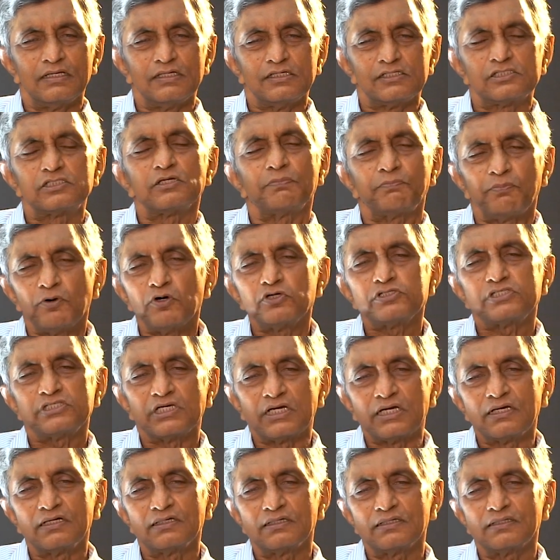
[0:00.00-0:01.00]

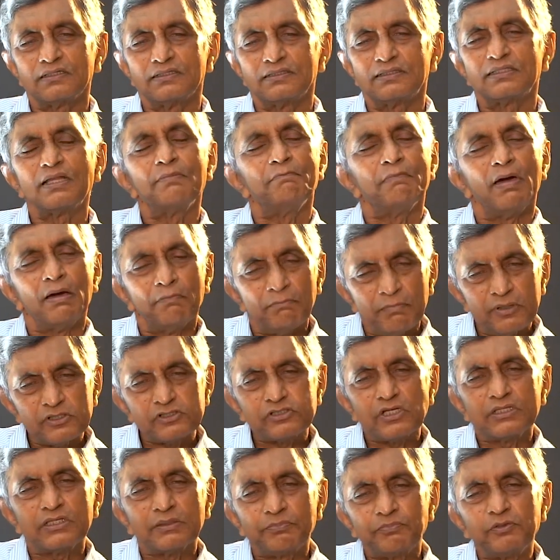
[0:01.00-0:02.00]
Supposing the
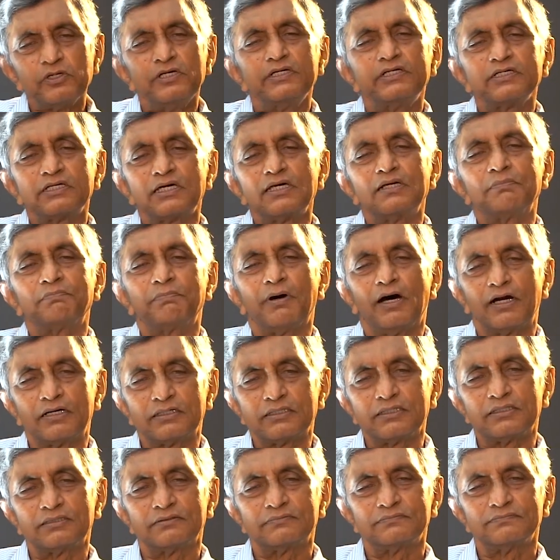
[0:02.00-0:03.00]
members of the political
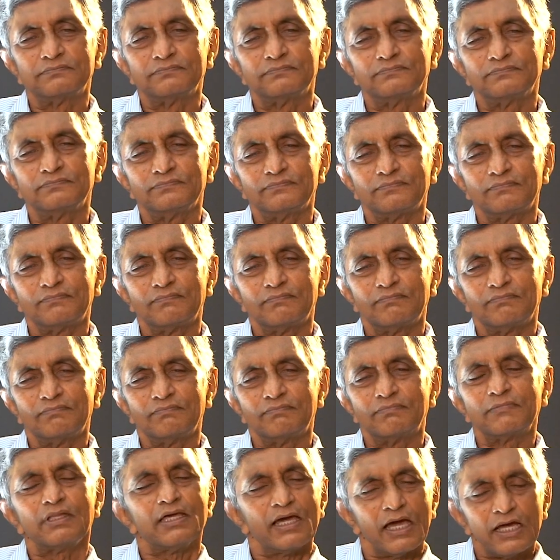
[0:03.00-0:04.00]
party,
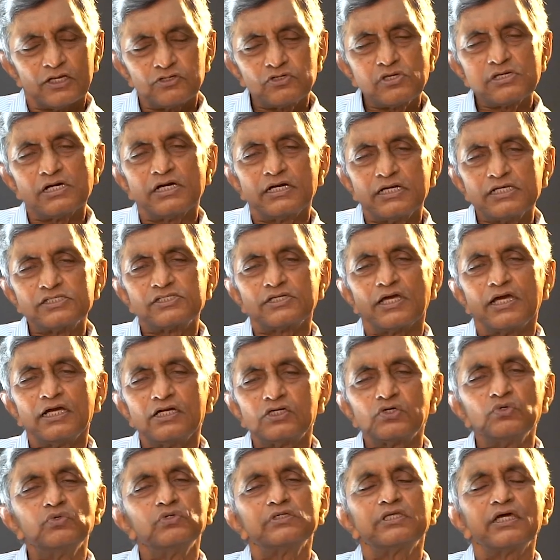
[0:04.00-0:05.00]
they actually
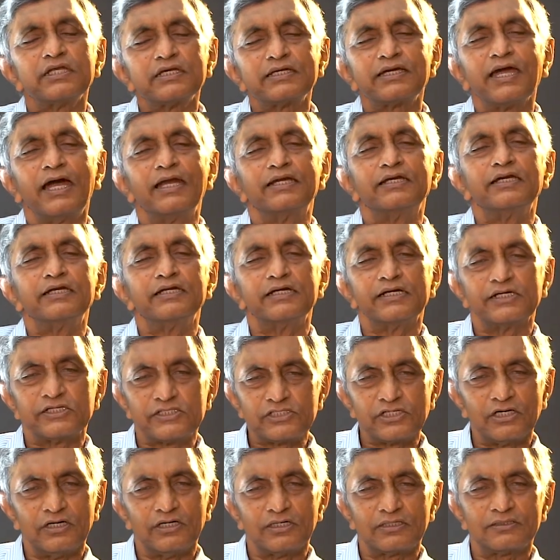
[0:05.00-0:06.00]
decide who their
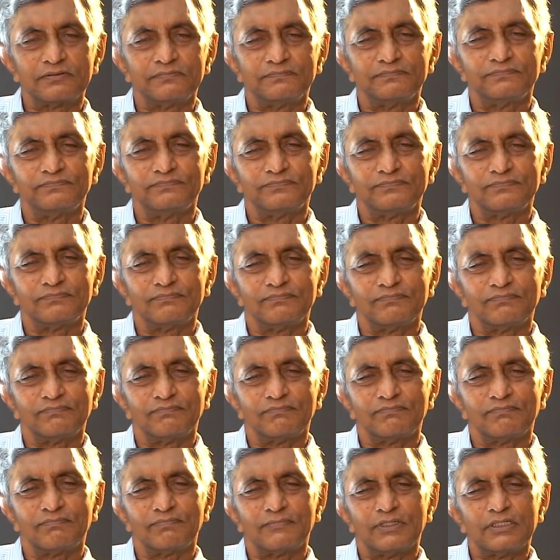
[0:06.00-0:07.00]
candidates are.
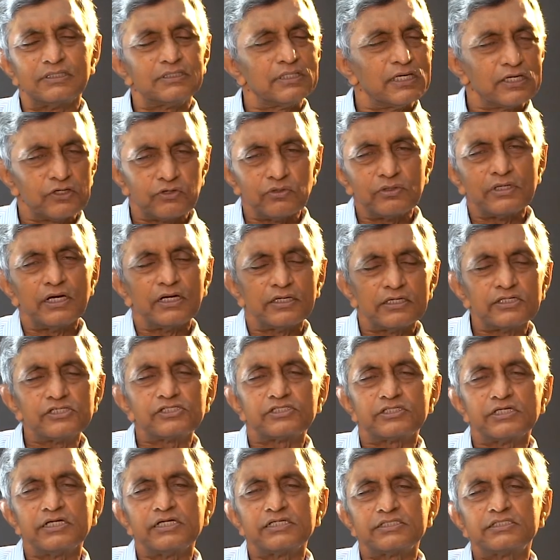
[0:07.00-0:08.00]
Take United
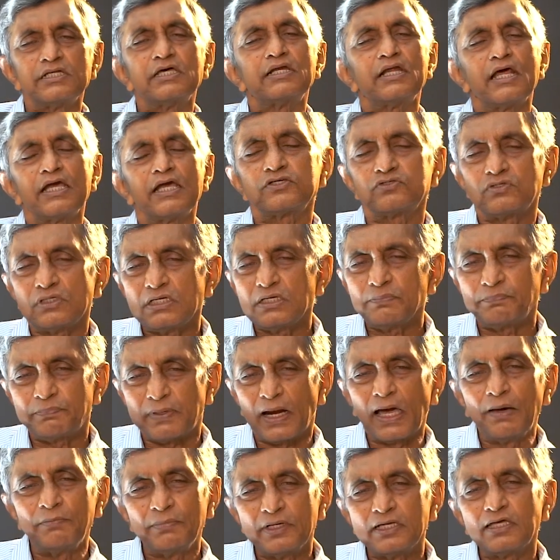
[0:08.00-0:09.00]
States, there actually
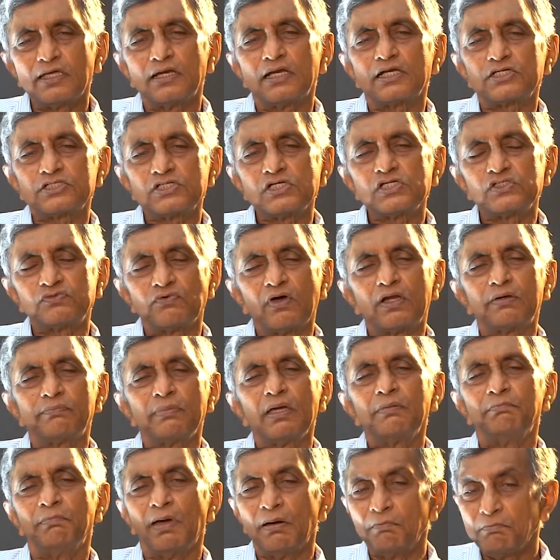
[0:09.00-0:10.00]
primary elections
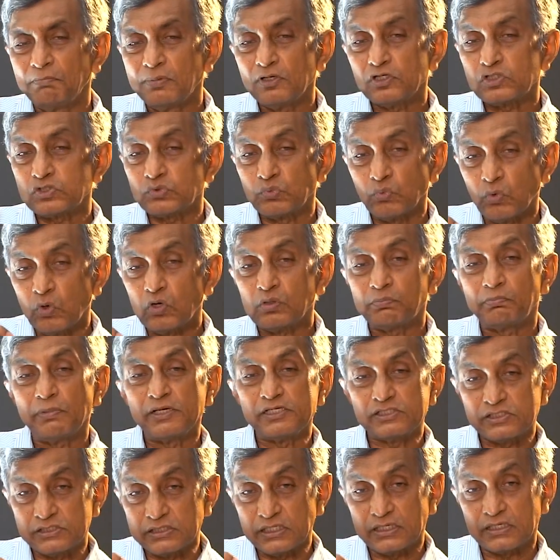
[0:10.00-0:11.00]
whereby members vote
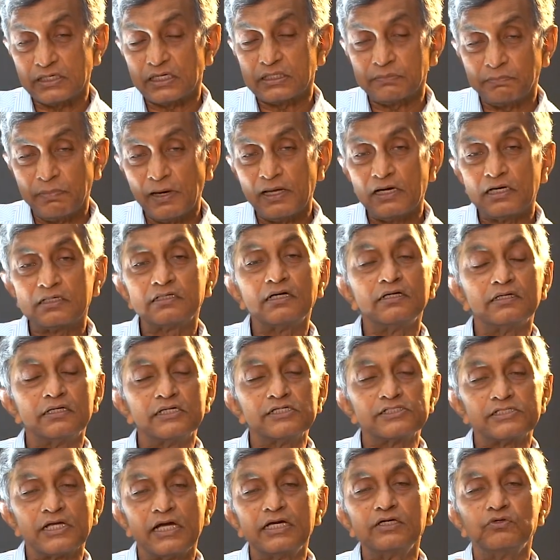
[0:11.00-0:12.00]
by secret ballot and
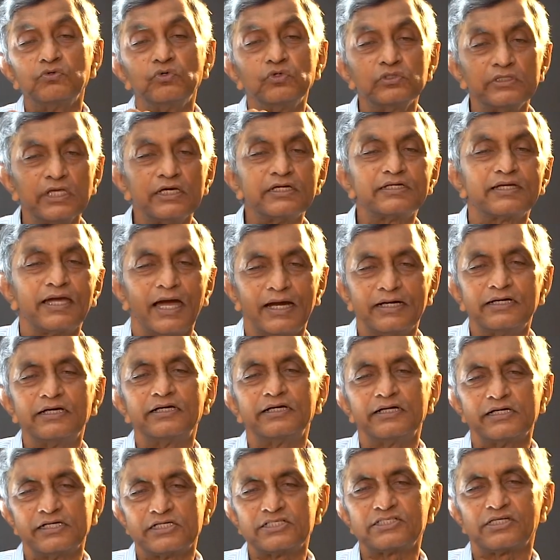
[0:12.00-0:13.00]
decide who their
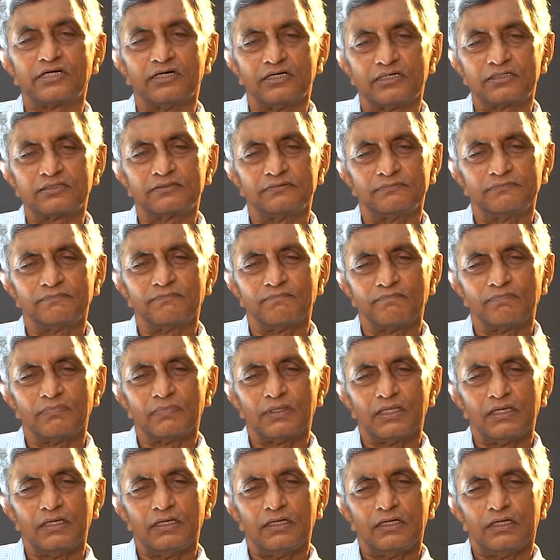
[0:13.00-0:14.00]
candidates are.
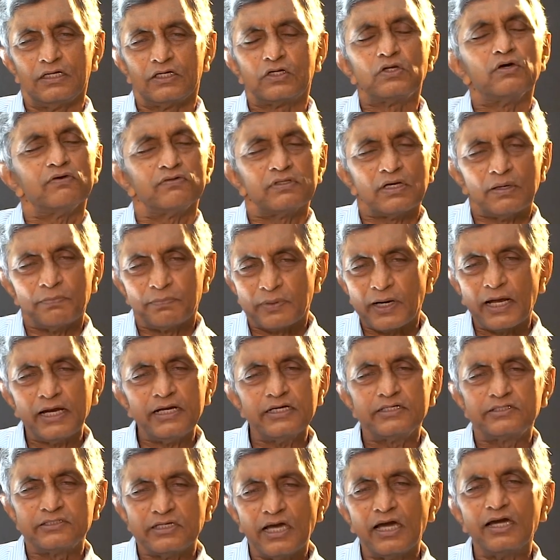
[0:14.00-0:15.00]
Now, if they are
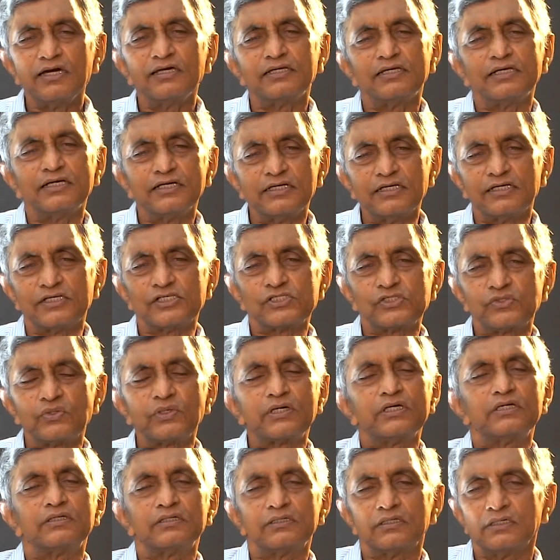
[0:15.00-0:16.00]
bright young leaders who
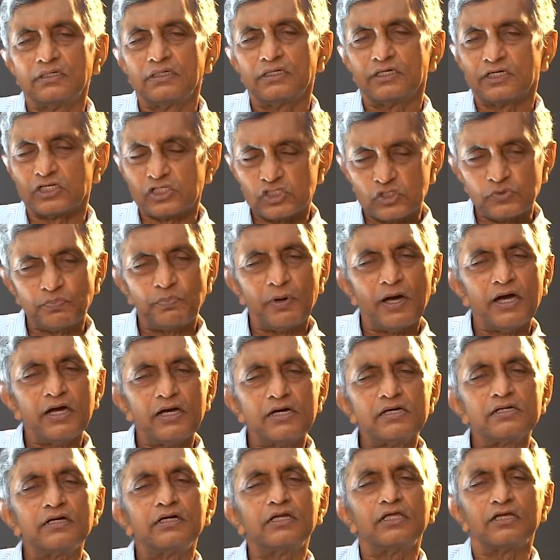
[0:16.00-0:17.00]
can
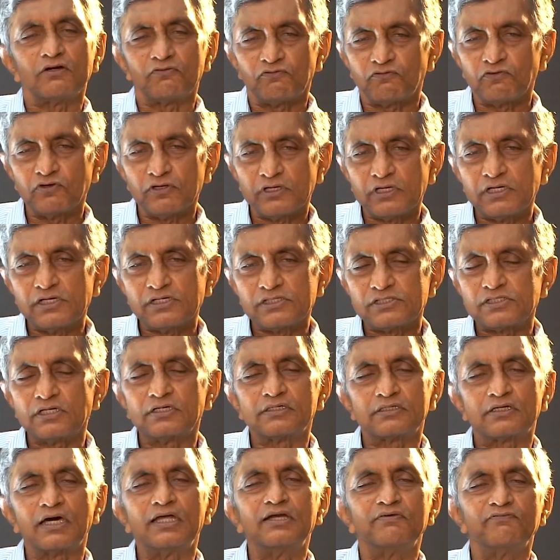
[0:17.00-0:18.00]
inspire and influence
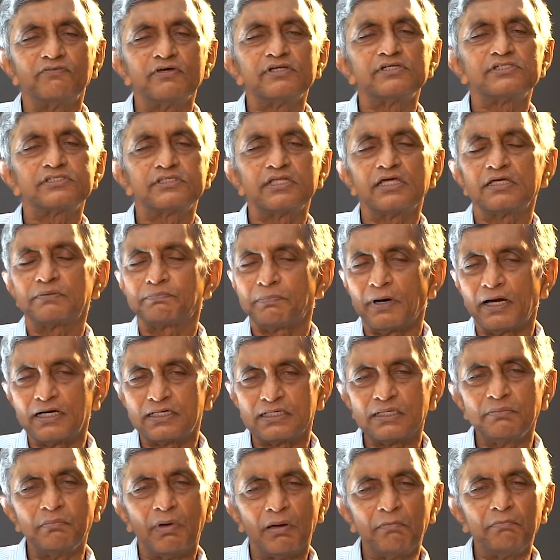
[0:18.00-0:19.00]
and convince their
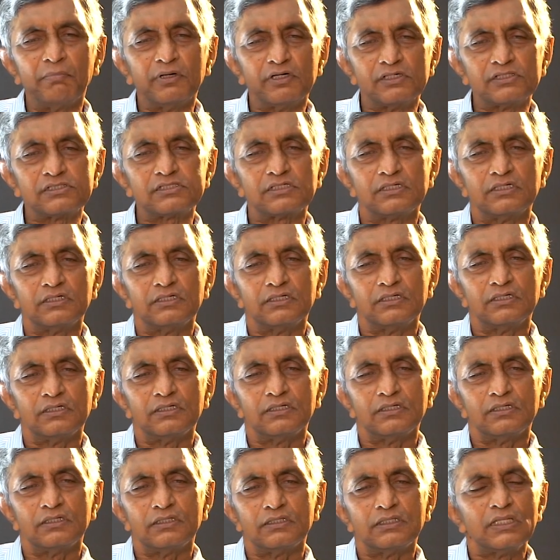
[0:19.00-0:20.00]
party members,
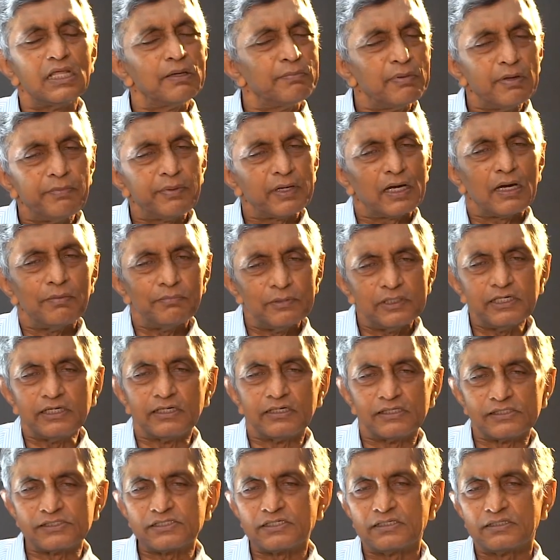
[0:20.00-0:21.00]
they may become
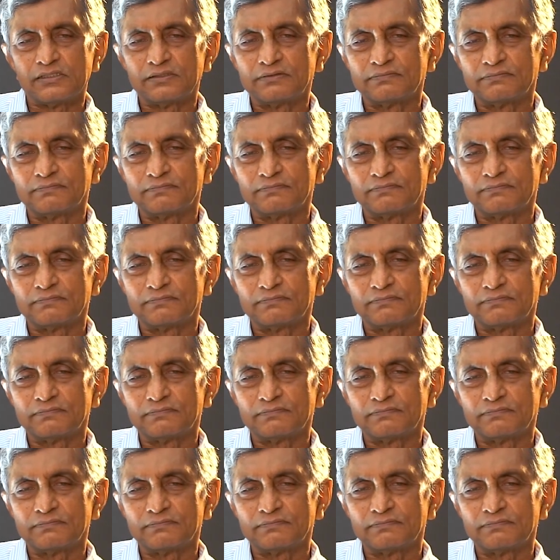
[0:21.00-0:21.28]
leaders.